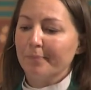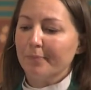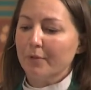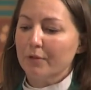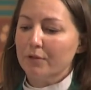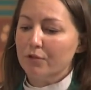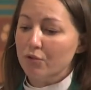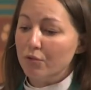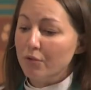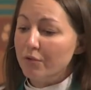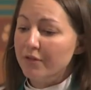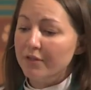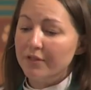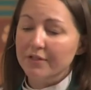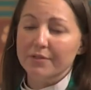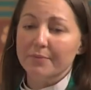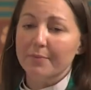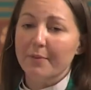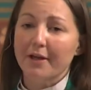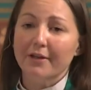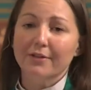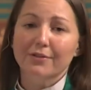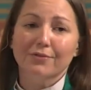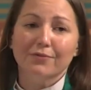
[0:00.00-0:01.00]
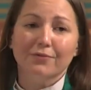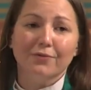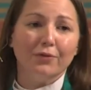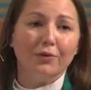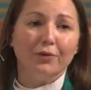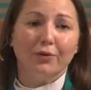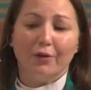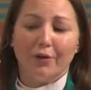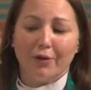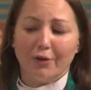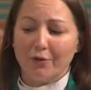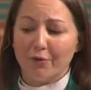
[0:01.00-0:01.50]
Sure, this makes
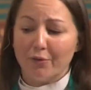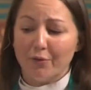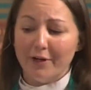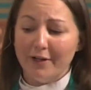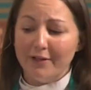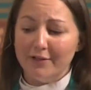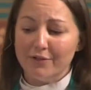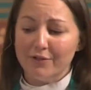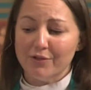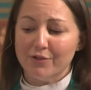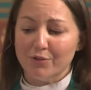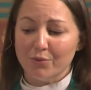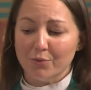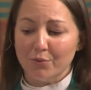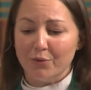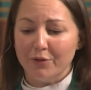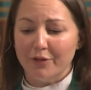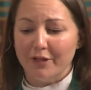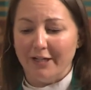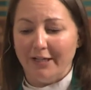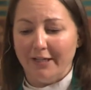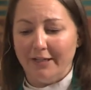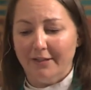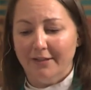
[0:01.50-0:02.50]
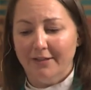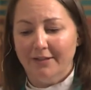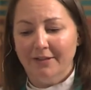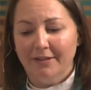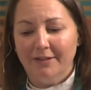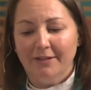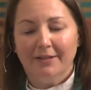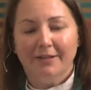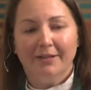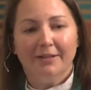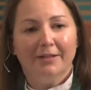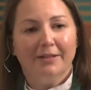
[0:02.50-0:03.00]
for a great story,
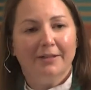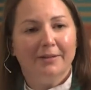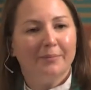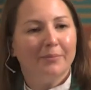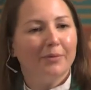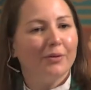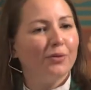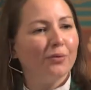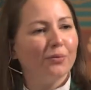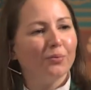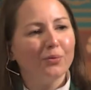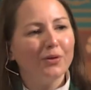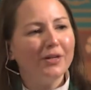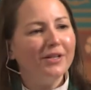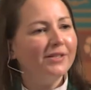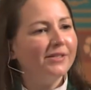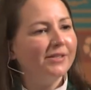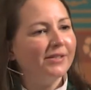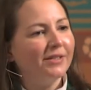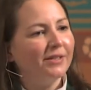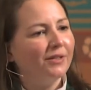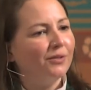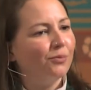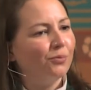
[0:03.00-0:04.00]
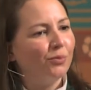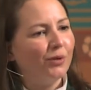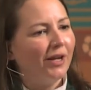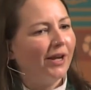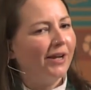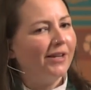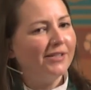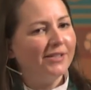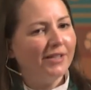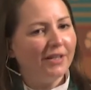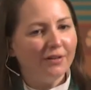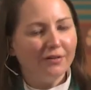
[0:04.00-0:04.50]
but the reason we
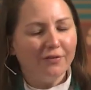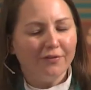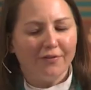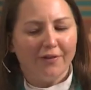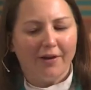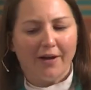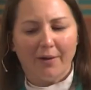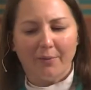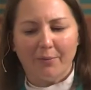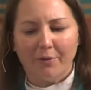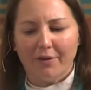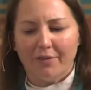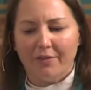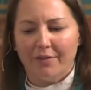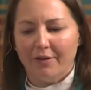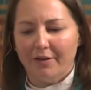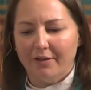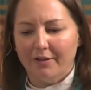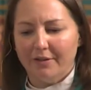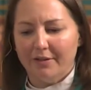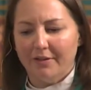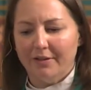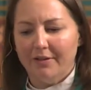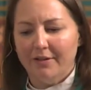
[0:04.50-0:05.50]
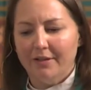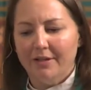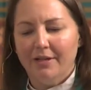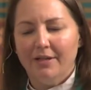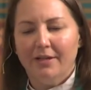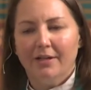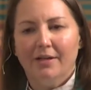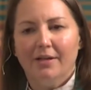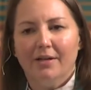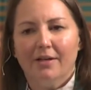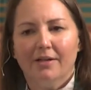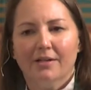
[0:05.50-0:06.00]
identify with it
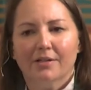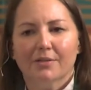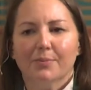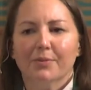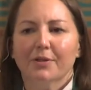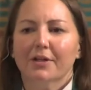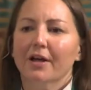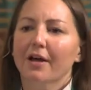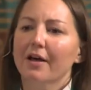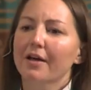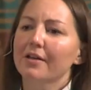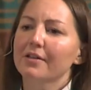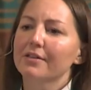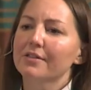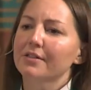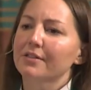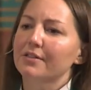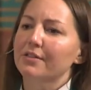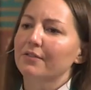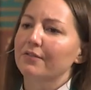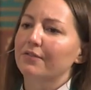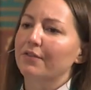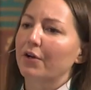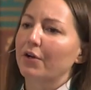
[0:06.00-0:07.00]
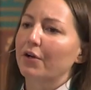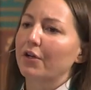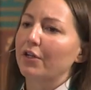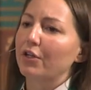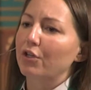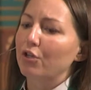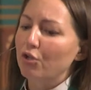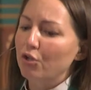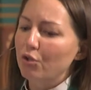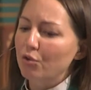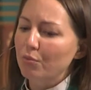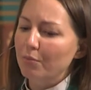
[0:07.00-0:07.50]
is because it's a very
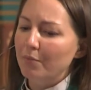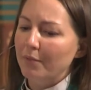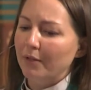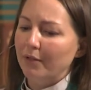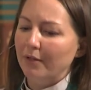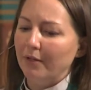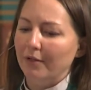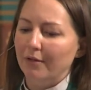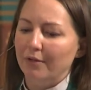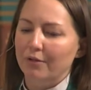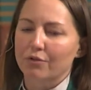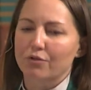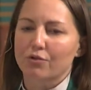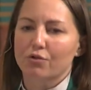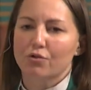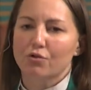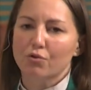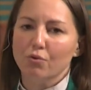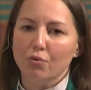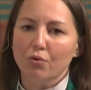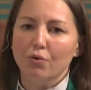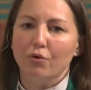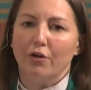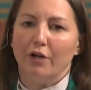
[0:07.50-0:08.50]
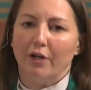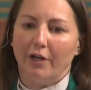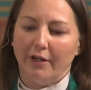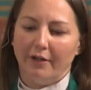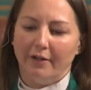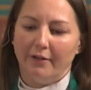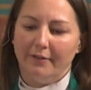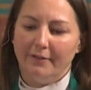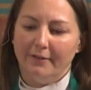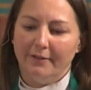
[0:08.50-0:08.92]
human story.